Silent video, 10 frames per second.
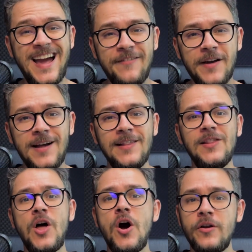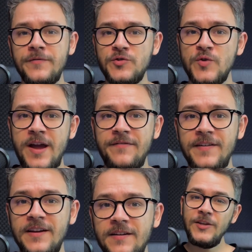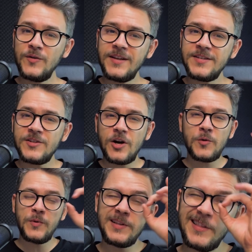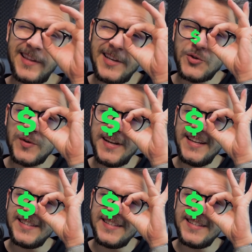have a lot of traffic. You can start with literally